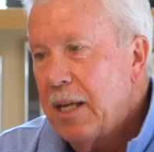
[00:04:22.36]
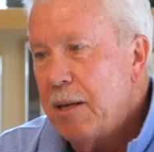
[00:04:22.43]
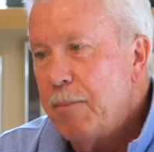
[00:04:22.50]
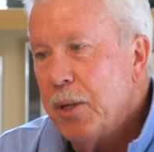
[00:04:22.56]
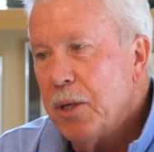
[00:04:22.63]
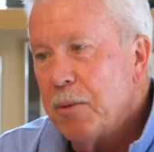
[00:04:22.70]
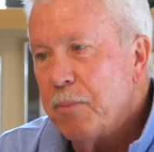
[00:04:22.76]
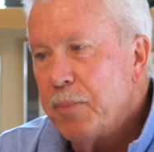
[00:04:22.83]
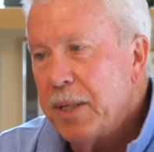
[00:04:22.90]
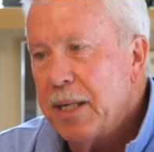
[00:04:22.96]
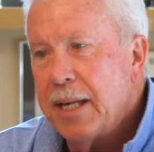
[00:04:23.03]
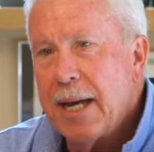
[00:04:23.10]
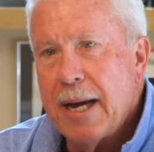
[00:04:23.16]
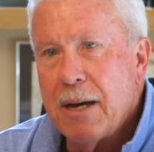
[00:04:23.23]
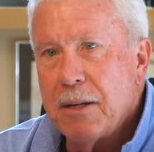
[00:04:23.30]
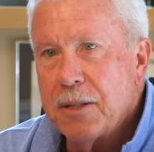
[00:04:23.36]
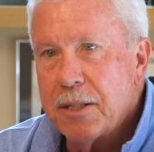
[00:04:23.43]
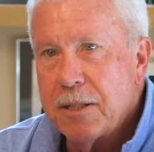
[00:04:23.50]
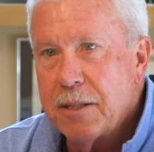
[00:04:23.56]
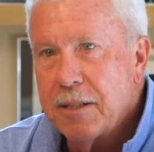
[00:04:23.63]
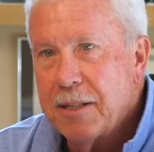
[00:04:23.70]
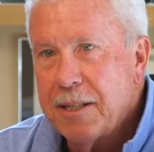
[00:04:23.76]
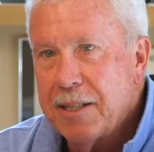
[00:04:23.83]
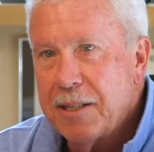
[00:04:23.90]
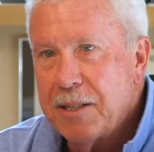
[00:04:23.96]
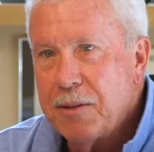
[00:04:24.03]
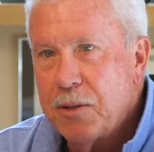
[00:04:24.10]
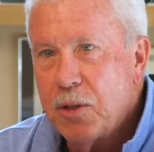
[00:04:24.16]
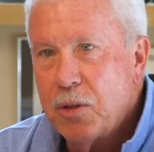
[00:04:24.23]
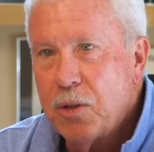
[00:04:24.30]
He built Penthouse
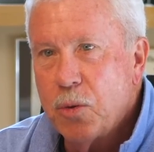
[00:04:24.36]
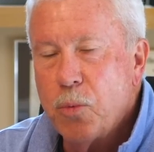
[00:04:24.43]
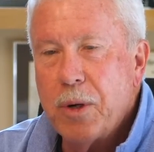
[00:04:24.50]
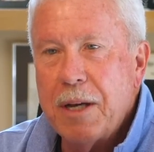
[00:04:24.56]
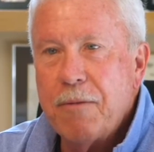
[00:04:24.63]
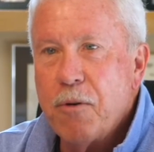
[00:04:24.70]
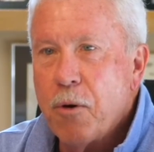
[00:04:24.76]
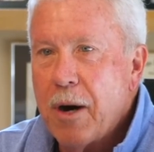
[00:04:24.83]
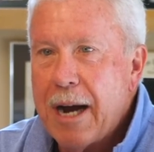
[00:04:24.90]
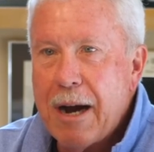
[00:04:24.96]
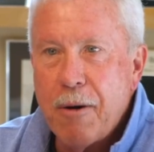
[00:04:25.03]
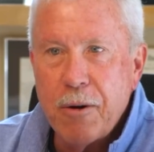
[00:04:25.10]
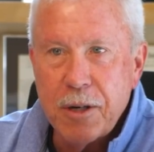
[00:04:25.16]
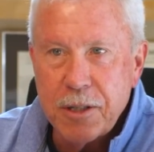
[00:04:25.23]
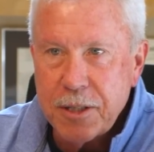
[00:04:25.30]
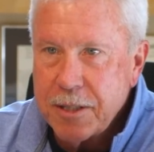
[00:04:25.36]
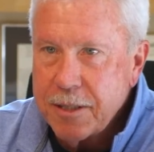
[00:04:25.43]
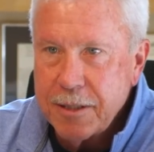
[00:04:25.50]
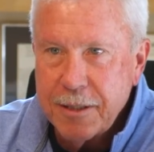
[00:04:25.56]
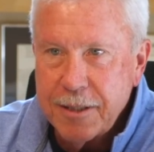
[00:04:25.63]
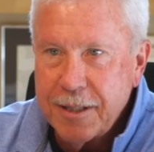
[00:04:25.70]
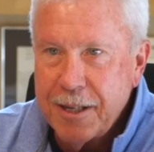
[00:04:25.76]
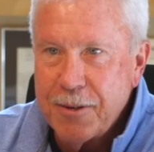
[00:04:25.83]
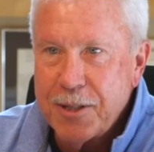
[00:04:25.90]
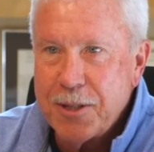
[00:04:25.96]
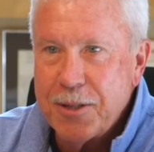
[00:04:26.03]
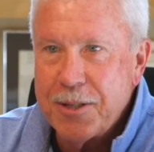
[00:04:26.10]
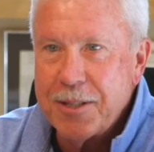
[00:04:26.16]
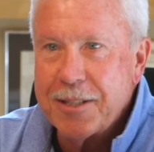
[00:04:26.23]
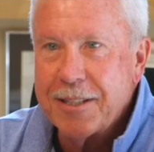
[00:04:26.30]
in 24 hours, which
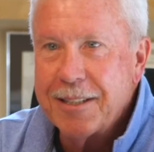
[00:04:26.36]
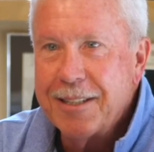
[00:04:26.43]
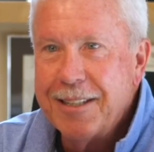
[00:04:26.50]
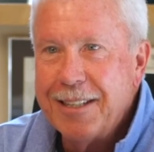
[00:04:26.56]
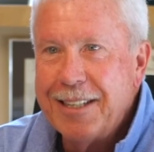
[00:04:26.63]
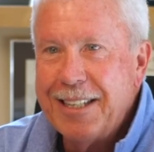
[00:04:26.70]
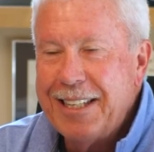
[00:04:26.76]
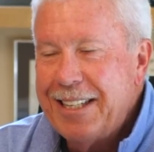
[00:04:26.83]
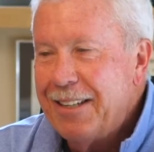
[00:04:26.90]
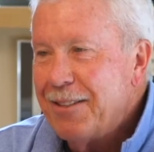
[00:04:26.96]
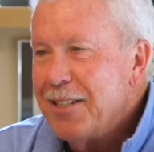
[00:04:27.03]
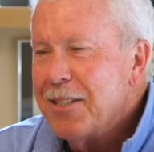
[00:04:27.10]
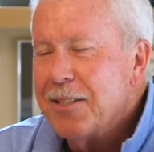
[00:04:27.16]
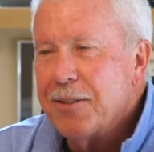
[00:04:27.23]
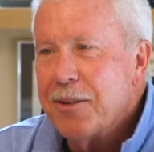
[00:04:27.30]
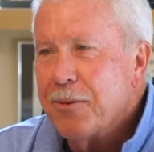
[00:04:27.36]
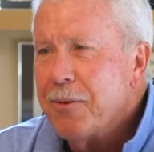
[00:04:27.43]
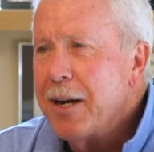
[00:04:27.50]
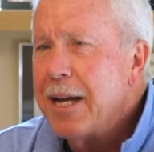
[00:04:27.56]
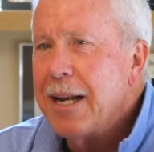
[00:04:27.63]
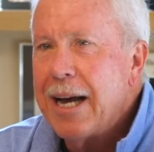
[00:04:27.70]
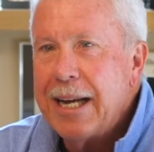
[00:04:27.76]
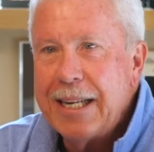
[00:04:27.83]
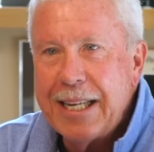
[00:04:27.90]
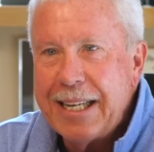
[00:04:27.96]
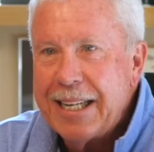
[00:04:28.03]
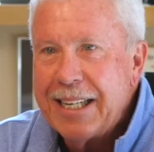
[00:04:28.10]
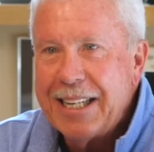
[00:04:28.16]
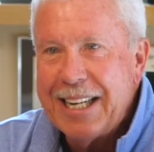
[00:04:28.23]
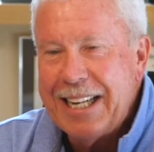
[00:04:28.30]
is just a great
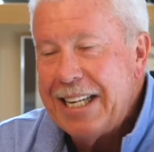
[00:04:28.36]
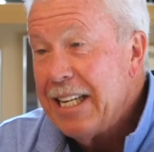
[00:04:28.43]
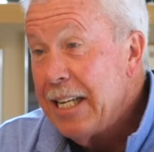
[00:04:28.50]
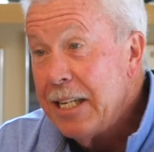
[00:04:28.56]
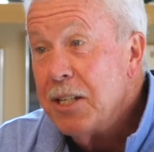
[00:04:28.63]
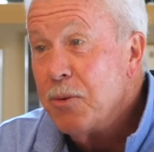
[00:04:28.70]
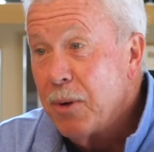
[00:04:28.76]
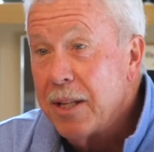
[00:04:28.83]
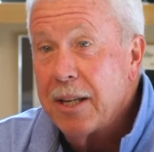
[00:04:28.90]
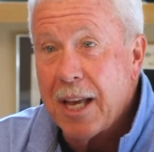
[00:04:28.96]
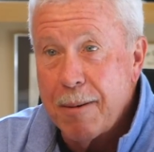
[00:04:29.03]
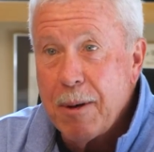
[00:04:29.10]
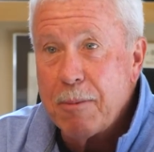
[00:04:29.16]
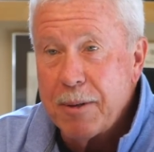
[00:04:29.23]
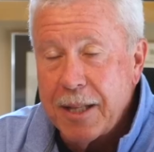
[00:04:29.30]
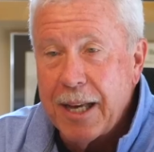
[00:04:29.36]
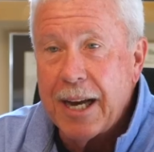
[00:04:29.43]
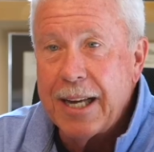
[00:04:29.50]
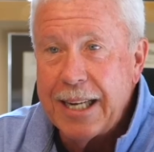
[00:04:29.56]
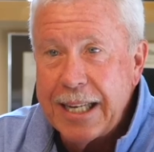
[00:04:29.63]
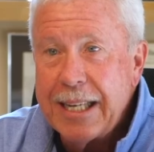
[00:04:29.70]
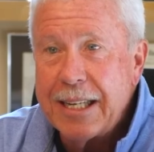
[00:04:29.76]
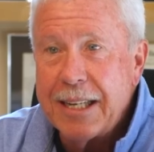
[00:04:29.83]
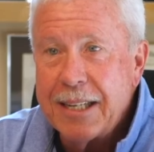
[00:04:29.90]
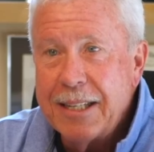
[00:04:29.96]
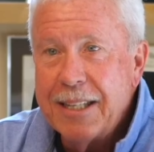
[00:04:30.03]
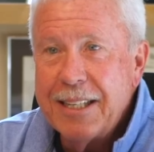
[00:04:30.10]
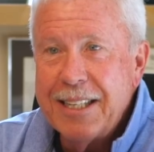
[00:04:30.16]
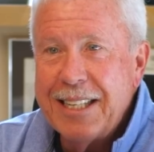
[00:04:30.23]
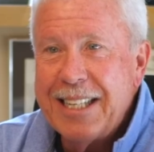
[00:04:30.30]
idea. And he's the one that came up with the idea,
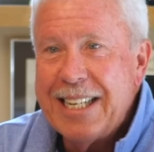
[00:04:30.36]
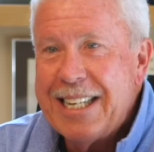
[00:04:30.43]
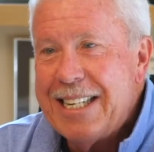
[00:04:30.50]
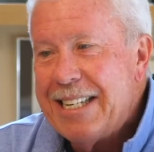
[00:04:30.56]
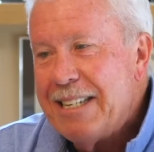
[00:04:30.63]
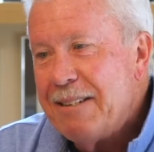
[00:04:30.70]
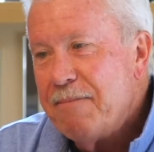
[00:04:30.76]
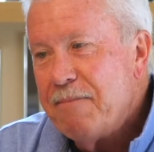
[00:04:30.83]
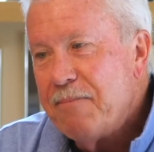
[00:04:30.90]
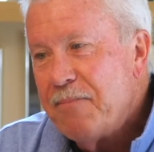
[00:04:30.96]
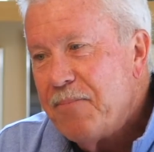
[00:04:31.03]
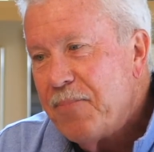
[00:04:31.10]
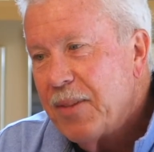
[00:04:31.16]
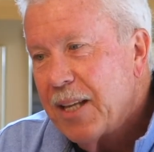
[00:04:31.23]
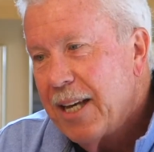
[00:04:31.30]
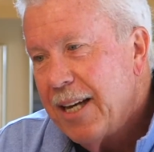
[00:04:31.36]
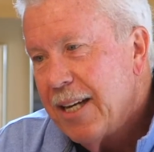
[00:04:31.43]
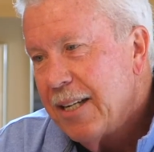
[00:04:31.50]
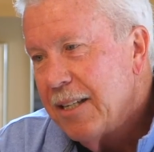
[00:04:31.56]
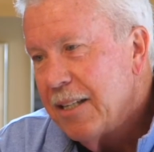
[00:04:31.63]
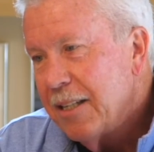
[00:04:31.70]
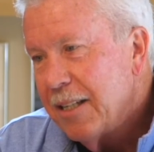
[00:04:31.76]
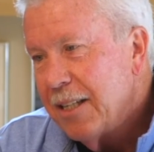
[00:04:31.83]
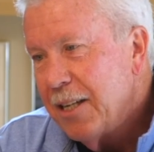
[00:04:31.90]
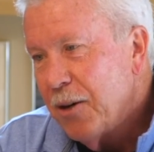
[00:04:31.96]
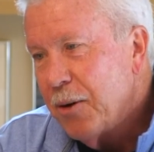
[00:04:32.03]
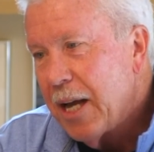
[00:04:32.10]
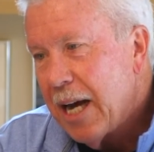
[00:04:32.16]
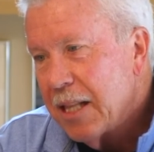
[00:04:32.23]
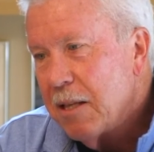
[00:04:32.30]

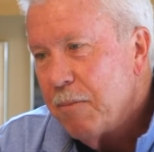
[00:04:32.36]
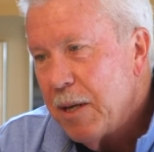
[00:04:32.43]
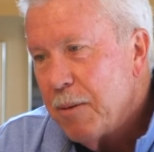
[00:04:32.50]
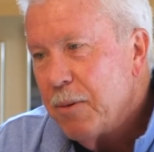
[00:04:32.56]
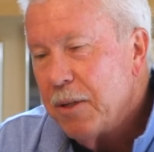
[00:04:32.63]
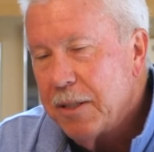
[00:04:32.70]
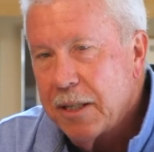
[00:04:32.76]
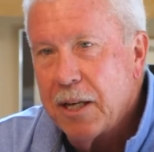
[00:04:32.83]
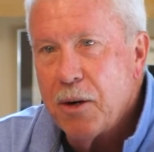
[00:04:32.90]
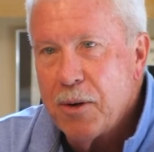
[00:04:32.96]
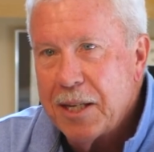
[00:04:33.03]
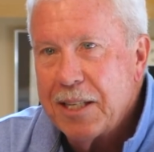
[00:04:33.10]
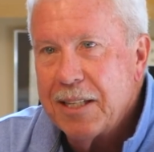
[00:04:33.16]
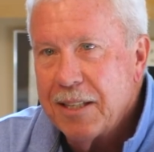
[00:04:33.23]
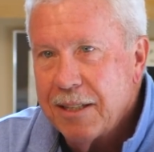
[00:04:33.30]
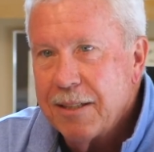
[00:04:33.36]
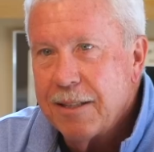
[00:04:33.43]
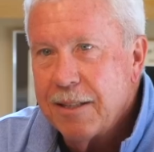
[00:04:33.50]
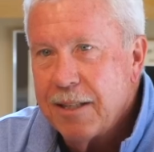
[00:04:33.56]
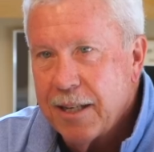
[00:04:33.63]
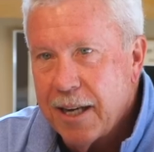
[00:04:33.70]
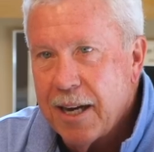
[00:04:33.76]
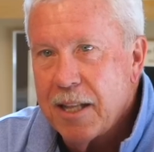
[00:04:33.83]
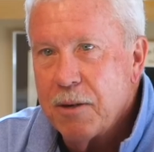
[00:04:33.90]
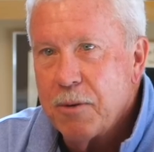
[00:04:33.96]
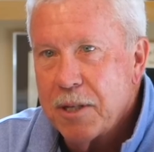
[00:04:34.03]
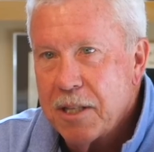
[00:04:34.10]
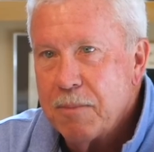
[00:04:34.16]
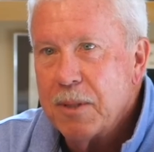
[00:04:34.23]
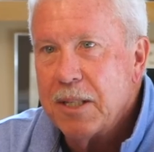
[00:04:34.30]
and got the people to go in together
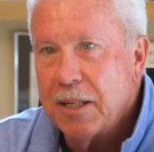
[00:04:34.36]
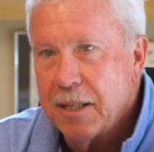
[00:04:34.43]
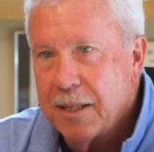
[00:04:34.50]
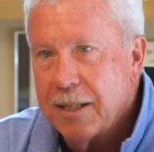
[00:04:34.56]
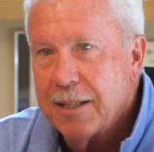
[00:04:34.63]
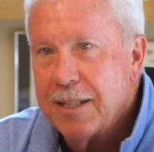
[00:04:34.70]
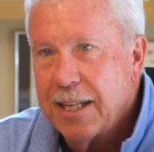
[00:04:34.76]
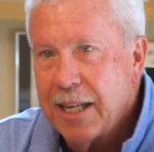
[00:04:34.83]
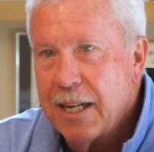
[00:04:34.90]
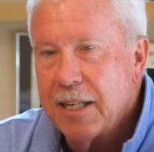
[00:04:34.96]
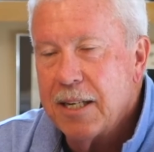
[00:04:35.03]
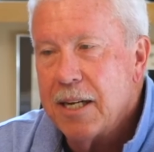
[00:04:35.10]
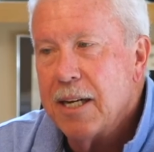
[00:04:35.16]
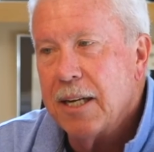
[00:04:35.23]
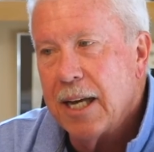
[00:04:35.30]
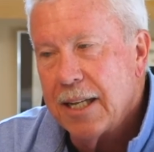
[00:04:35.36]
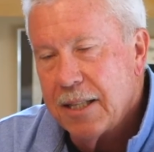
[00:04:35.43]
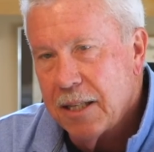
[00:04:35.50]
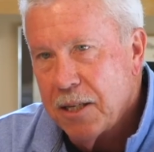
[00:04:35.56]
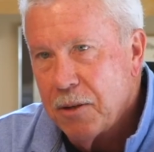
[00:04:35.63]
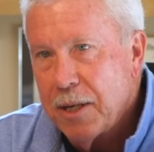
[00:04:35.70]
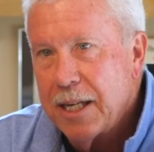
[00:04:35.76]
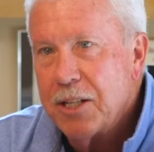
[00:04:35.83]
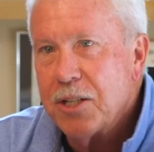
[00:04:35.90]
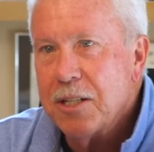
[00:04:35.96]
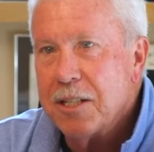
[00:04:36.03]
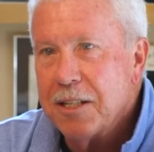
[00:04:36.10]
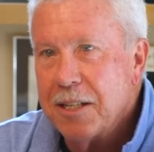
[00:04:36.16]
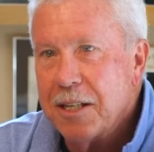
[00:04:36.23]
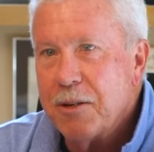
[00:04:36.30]
with him to get it done. Got the
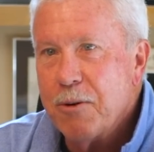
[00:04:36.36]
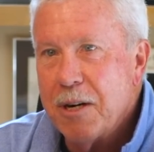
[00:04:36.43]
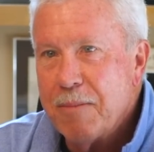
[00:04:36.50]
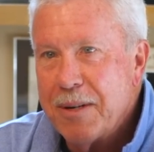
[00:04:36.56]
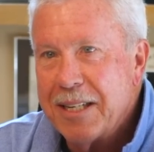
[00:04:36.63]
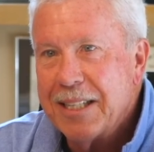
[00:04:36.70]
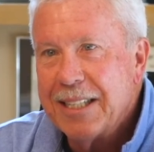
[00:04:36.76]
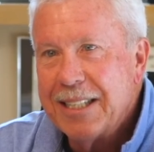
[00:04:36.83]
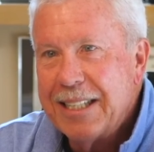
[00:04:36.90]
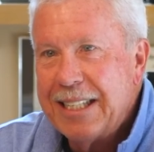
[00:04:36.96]
donations of the equipment.